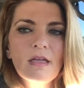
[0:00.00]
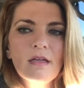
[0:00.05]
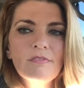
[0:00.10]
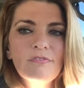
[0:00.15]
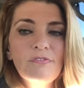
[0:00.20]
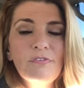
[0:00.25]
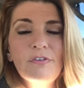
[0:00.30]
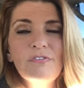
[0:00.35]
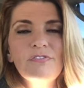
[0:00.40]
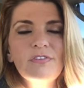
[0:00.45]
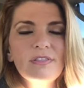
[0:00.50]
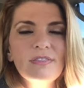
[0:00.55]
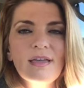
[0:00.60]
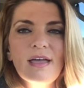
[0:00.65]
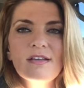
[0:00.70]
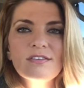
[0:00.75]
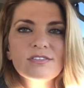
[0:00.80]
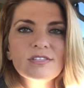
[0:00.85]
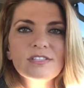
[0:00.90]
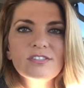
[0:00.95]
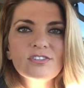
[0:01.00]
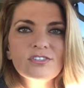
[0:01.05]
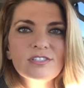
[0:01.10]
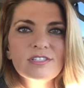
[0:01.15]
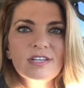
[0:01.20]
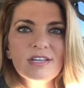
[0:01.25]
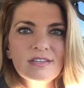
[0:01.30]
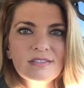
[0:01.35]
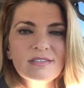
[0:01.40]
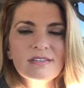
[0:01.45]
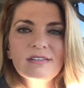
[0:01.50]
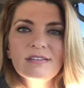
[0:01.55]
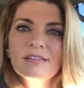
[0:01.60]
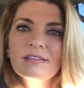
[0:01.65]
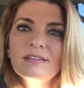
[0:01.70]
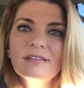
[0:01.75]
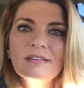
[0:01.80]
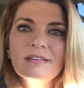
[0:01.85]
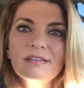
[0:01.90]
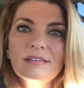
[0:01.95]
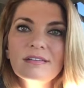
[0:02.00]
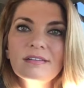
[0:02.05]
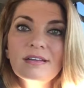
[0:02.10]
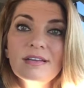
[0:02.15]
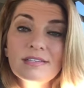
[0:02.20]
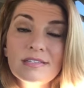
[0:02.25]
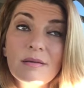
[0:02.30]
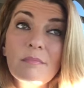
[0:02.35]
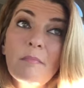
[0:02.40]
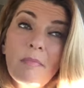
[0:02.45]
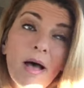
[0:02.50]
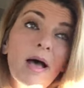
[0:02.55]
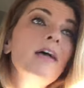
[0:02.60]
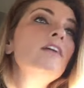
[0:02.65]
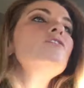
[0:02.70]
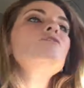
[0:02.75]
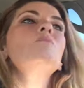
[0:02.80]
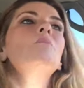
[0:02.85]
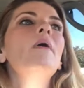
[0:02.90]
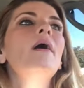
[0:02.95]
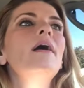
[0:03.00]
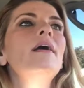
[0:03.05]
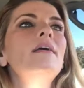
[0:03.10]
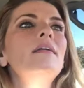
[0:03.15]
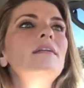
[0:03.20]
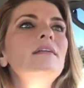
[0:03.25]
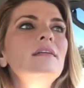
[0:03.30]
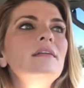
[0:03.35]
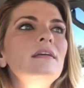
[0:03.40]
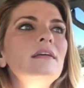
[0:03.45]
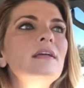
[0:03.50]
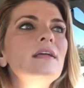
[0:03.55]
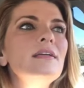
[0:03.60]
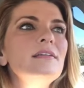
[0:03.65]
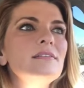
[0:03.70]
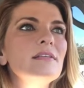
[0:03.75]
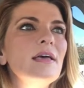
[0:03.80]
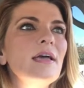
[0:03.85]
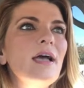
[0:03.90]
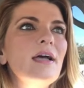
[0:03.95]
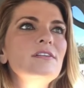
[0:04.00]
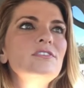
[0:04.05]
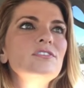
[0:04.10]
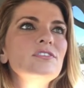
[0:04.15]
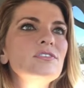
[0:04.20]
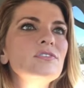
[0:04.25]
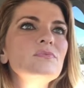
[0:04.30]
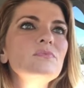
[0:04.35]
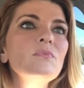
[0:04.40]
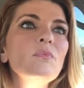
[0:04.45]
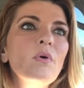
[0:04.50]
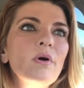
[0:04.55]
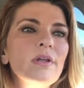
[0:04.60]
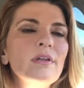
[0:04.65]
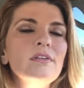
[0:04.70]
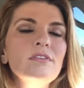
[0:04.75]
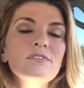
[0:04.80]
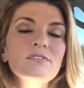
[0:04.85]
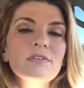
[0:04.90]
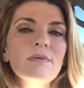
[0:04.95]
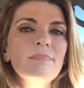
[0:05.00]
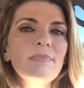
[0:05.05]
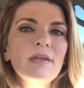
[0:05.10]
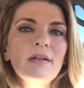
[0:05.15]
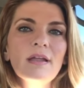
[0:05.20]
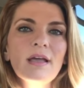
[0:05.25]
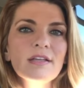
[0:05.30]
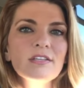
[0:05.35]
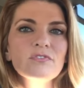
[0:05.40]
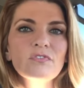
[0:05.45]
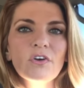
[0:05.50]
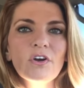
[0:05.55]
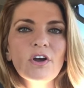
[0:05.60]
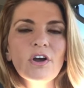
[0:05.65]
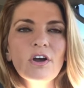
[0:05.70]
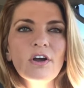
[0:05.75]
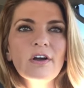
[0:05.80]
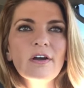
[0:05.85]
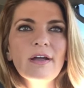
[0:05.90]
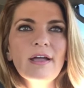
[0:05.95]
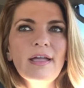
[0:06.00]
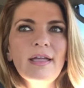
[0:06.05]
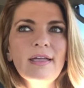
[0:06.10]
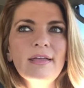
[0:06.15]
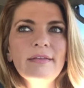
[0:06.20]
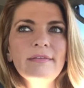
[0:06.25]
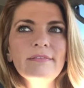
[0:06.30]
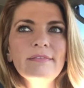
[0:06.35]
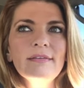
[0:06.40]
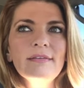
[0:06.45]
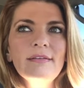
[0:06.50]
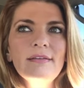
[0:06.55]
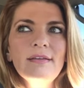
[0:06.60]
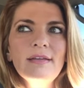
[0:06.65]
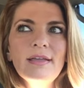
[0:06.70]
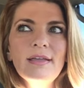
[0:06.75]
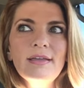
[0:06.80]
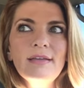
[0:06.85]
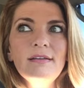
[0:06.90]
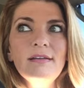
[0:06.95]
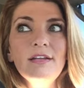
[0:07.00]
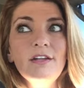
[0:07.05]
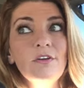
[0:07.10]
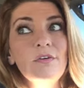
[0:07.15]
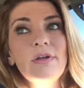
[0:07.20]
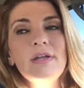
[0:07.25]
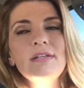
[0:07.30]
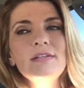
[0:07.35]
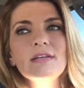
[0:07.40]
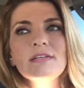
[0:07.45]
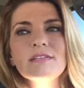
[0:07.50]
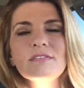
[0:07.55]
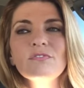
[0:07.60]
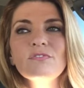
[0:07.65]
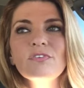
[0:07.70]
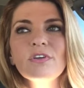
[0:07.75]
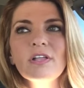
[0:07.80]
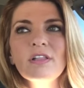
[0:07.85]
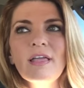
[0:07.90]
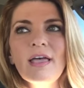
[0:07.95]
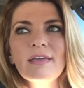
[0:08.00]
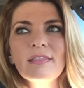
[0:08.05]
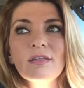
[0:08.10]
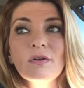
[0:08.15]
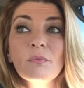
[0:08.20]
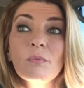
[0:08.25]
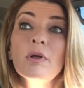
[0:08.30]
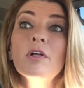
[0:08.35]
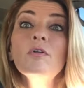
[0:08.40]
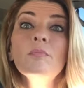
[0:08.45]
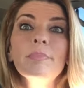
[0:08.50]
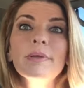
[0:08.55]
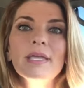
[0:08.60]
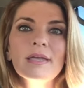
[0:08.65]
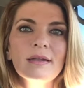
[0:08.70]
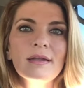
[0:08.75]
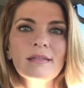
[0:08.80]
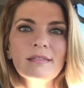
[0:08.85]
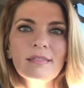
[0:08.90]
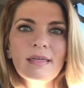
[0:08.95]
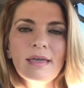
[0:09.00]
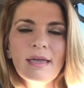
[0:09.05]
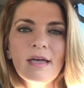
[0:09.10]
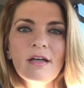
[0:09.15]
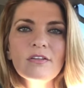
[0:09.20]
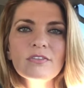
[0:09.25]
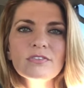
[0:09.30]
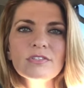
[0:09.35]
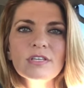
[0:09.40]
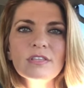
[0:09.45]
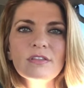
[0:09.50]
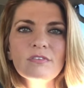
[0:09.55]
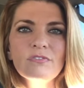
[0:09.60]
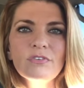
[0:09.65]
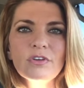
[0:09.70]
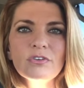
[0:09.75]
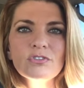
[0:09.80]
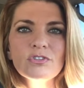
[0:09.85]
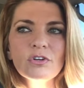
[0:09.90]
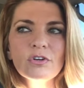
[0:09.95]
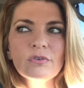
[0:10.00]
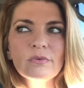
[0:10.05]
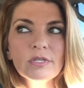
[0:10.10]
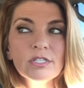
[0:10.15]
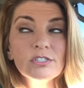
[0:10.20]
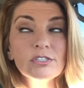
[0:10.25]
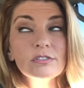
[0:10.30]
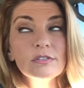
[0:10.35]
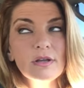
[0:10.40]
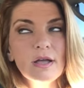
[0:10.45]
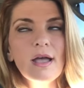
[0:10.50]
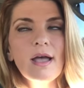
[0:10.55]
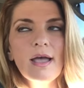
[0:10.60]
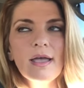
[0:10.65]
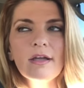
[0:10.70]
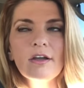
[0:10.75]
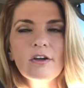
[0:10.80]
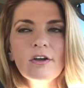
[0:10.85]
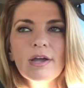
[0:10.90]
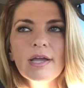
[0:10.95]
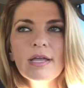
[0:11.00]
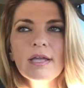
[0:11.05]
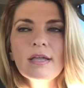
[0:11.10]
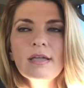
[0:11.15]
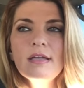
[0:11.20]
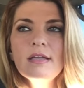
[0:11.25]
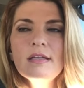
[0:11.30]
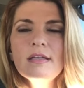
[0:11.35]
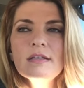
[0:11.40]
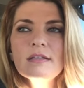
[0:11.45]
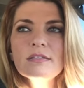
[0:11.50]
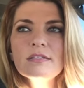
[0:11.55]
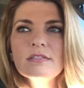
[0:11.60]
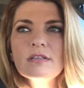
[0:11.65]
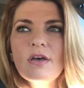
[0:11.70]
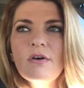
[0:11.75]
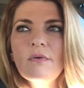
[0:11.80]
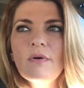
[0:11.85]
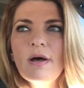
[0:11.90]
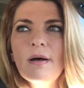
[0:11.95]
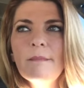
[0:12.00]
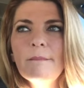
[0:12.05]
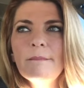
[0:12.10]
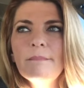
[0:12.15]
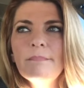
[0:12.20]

$50,000 just isn't much, but he's like, I just want to do something nice for her, and he doesn't feel like there will be anything else in the future, which I agree. So